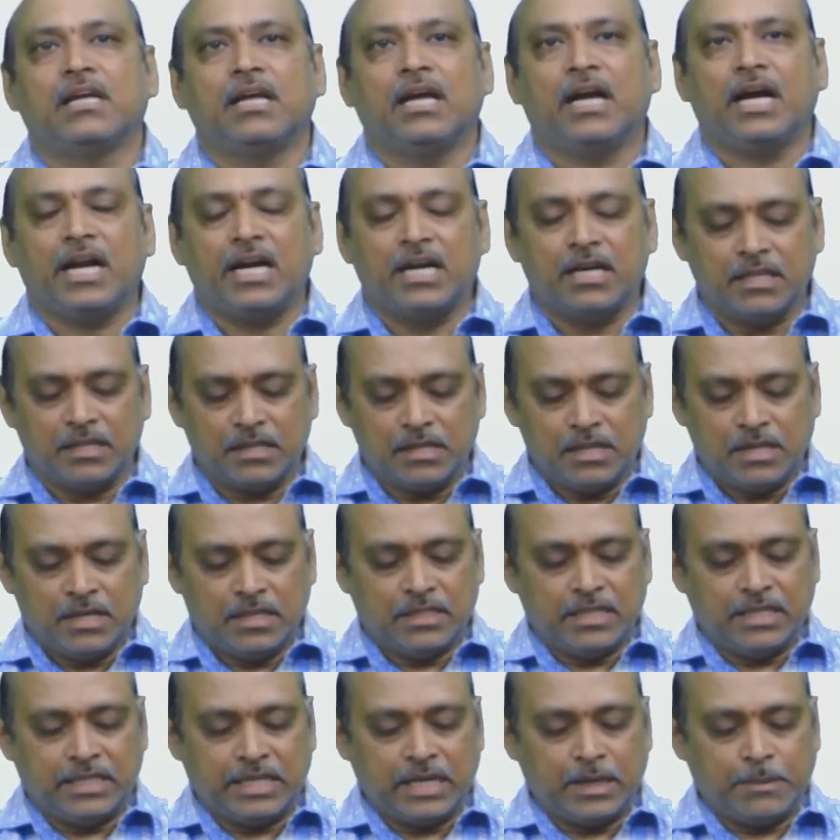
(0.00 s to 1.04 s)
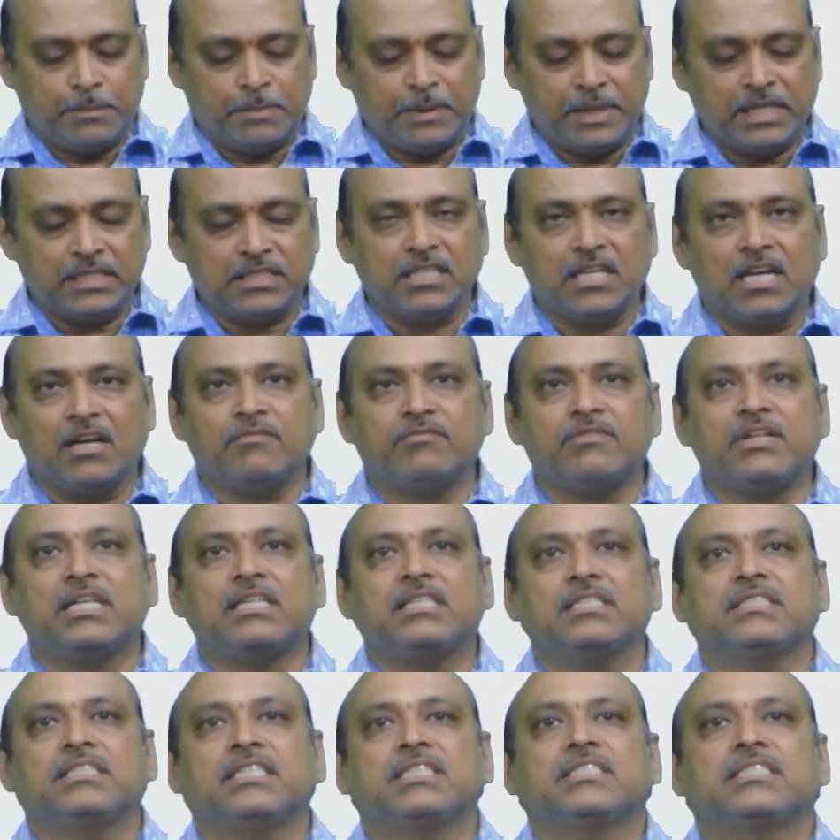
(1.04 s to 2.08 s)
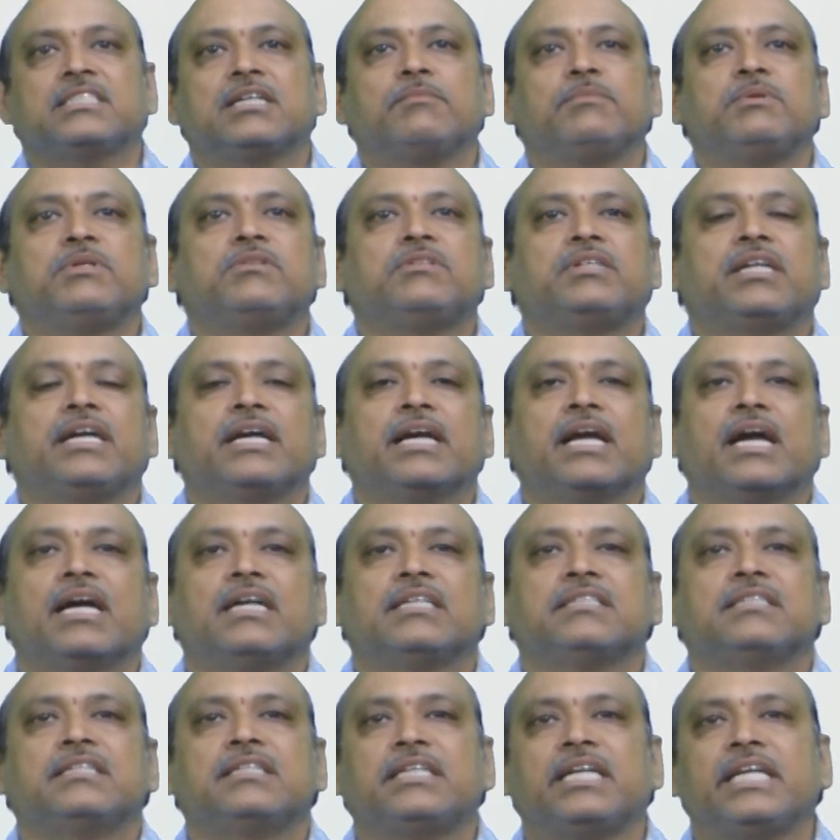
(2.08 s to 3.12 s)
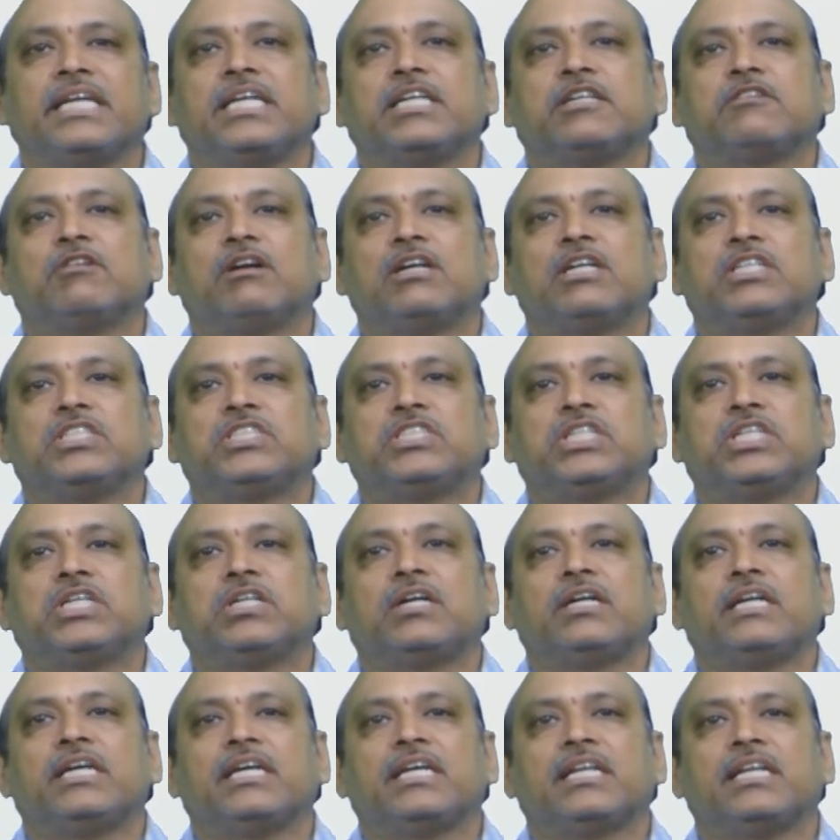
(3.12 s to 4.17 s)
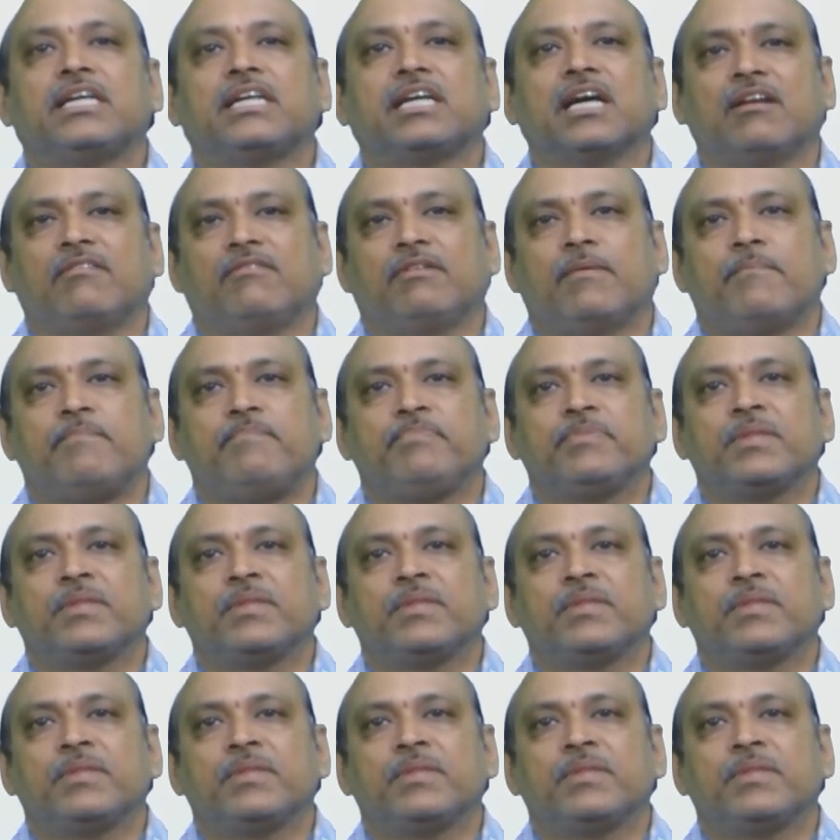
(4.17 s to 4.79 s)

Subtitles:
And the temperature of that system you take as T equal to 0 degree Kelvin.